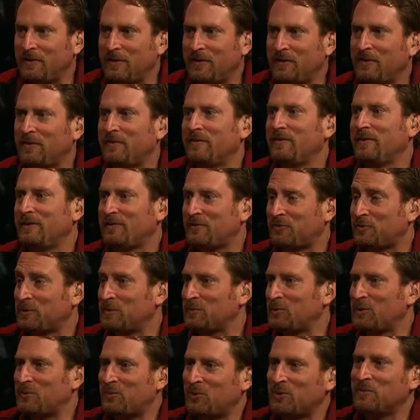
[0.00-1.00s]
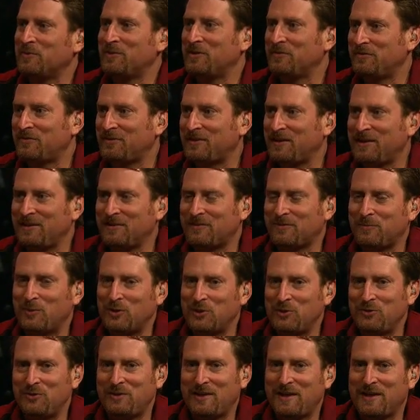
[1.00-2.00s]
in the extremely primitive states,
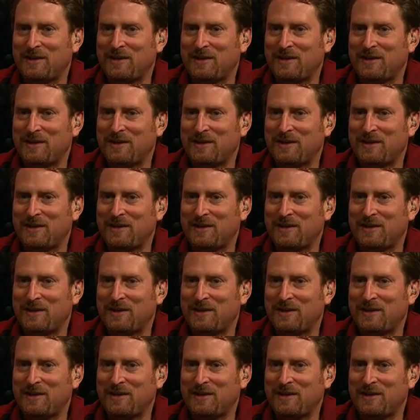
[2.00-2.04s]
but you